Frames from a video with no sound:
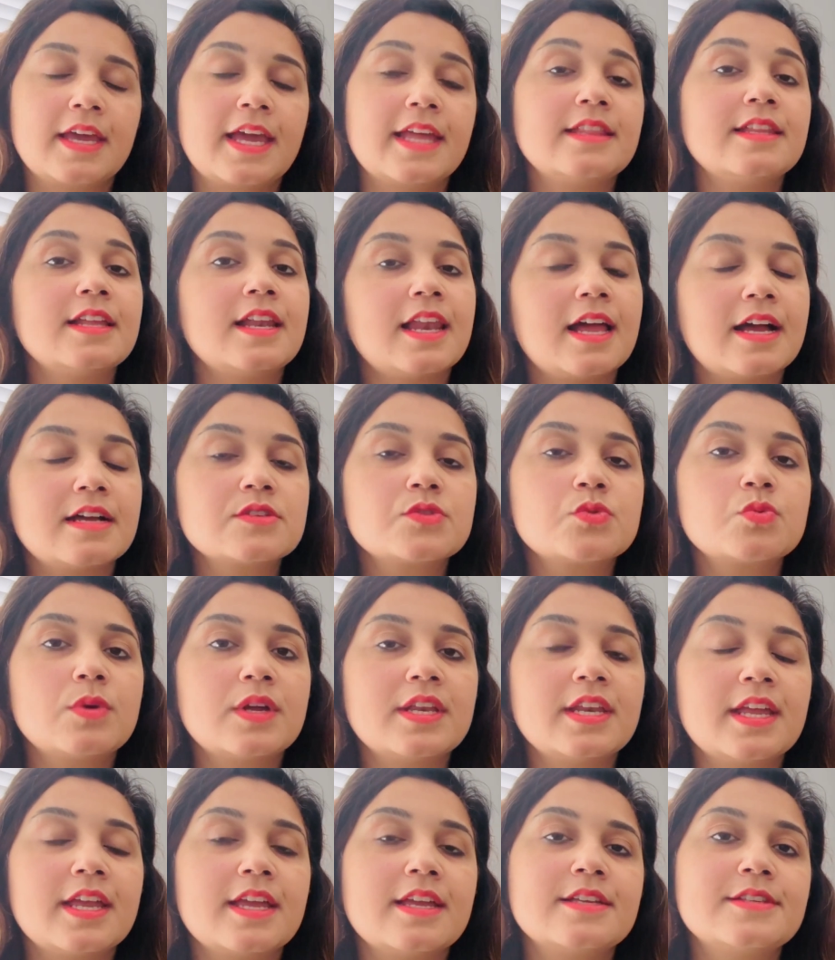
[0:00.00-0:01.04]
And the last
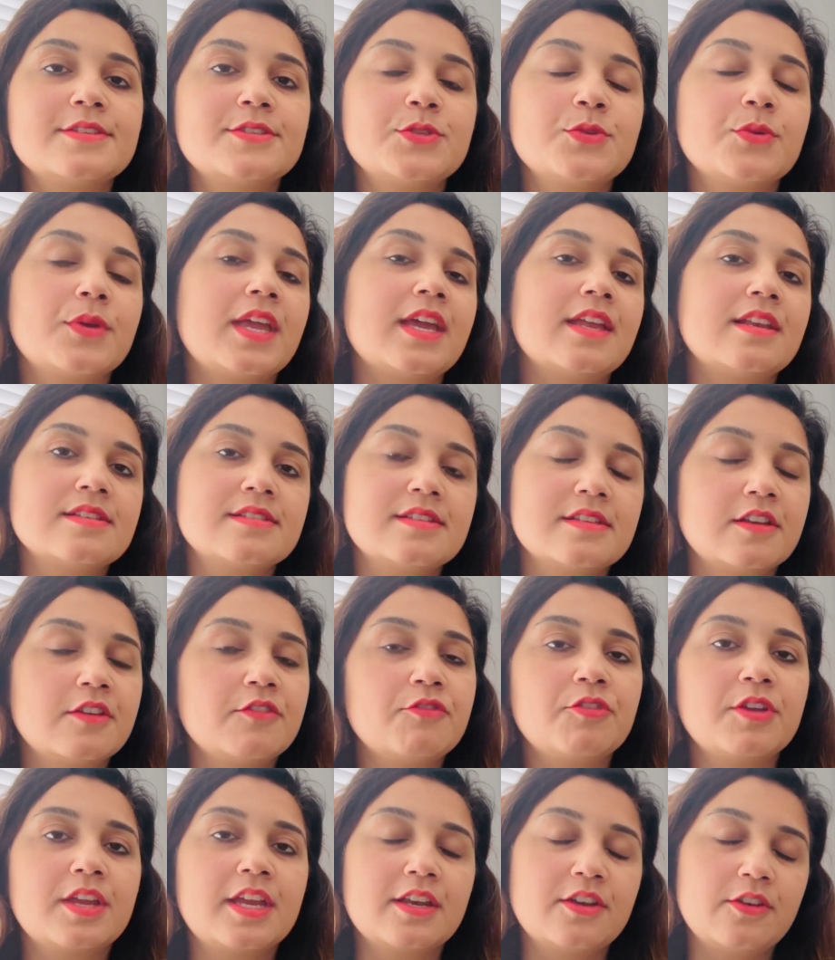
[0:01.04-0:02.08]
one is to get a
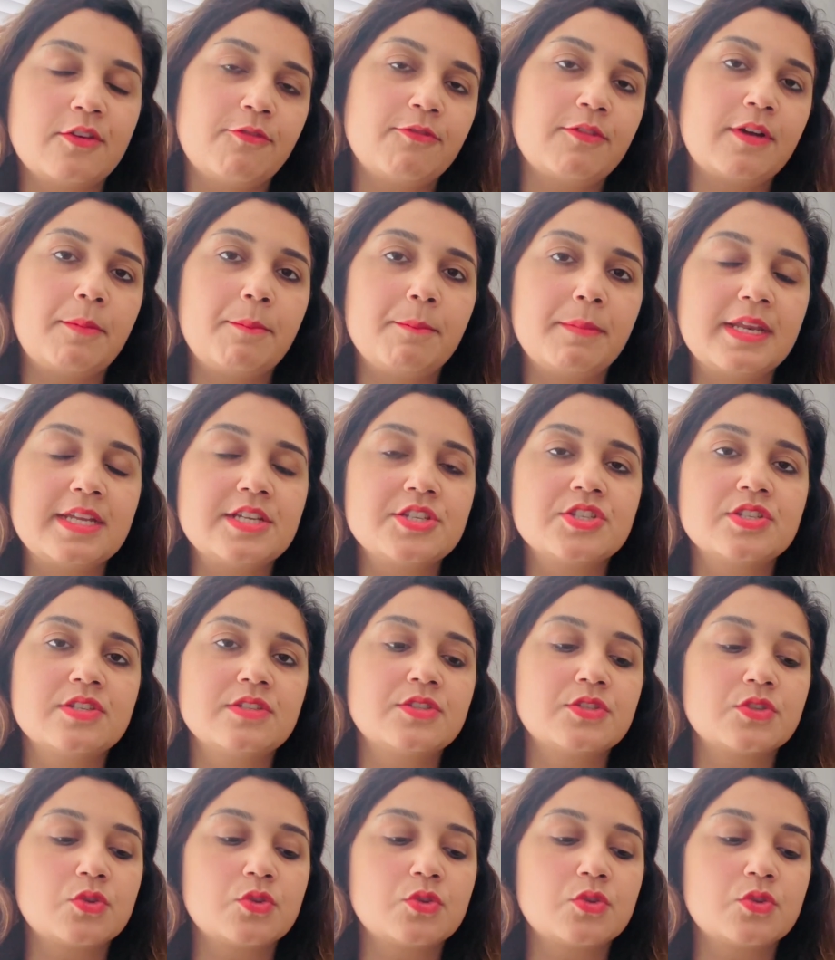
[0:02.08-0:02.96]
certificate of completion.